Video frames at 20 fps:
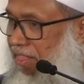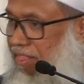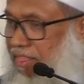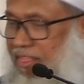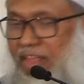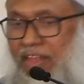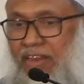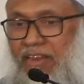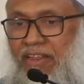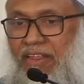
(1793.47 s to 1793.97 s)

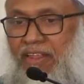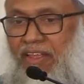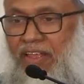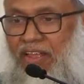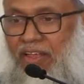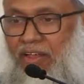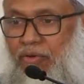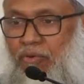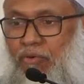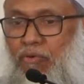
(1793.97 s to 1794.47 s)
Then
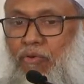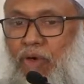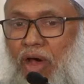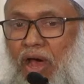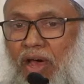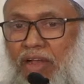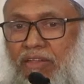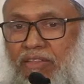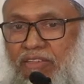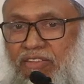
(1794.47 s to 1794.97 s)
who
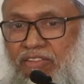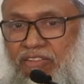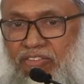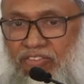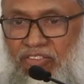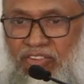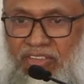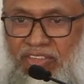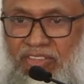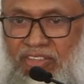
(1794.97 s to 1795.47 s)
are this
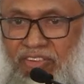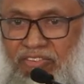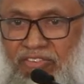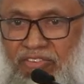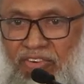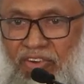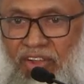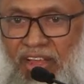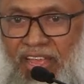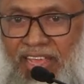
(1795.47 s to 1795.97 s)
in the
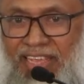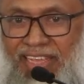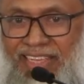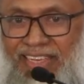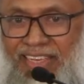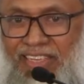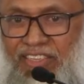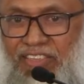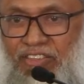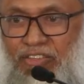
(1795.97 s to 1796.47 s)

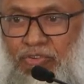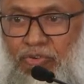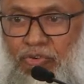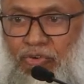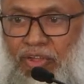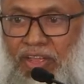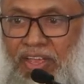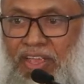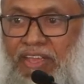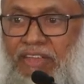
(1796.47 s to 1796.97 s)
shrine, this
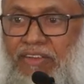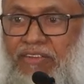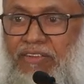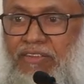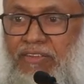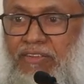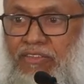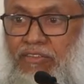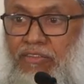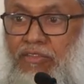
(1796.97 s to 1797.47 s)
great
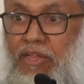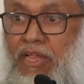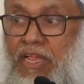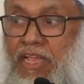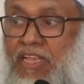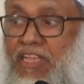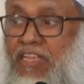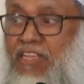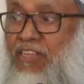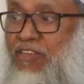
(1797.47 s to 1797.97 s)

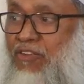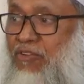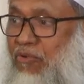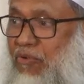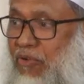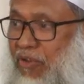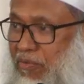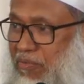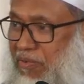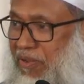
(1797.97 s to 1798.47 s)
saint
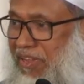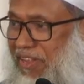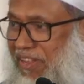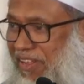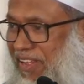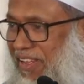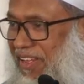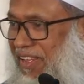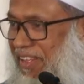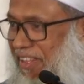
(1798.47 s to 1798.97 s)
will
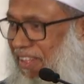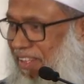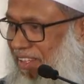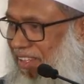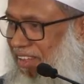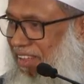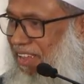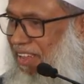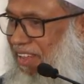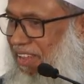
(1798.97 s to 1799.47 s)
be,
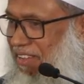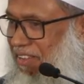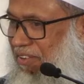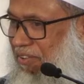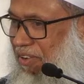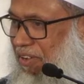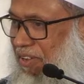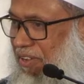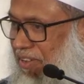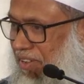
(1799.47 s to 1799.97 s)
uh, you
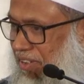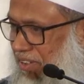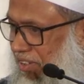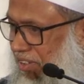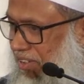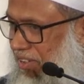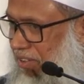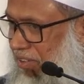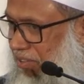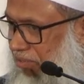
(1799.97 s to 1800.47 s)
know,
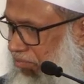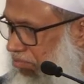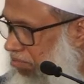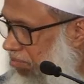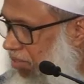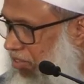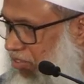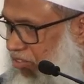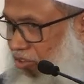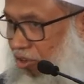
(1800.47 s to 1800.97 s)
um,
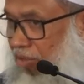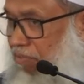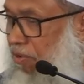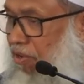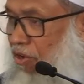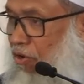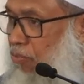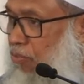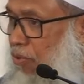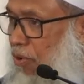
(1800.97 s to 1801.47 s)

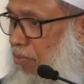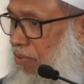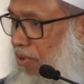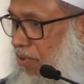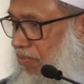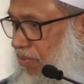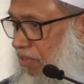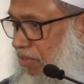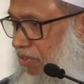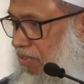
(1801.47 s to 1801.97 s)
solving our
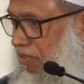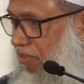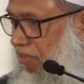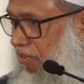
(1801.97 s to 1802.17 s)
problems.